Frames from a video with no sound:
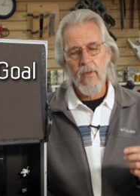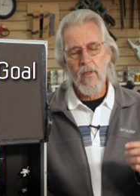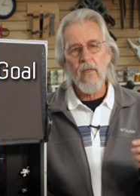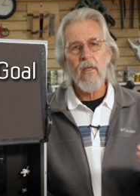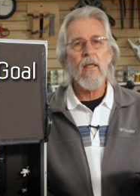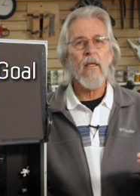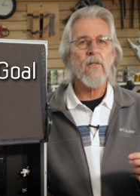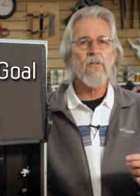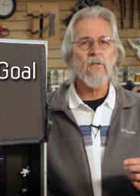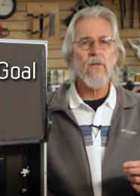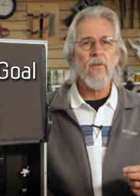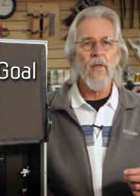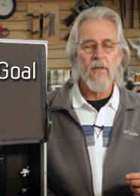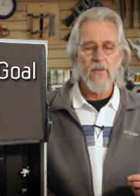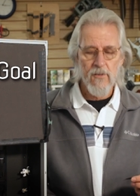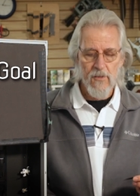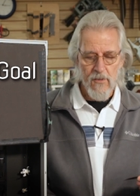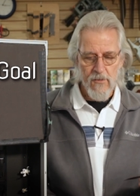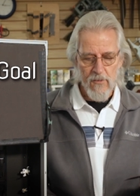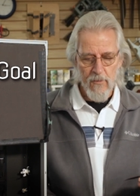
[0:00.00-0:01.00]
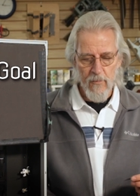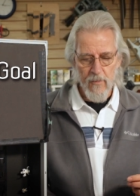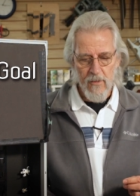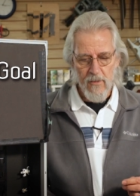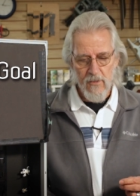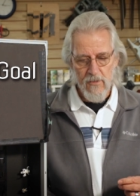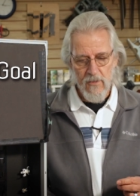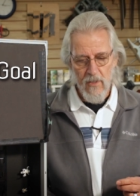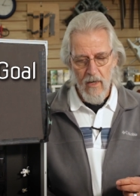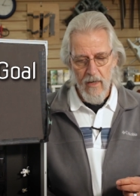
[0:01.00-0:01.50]
the needs of that system and
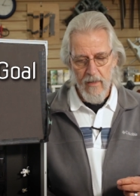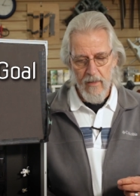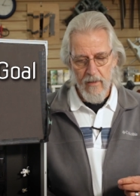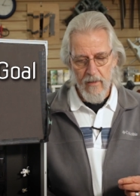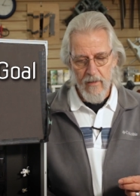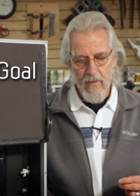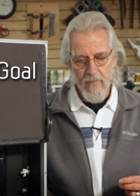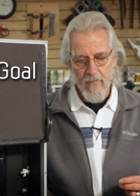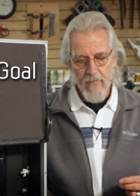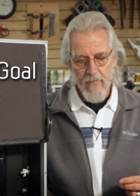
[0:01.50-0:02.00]
designing it.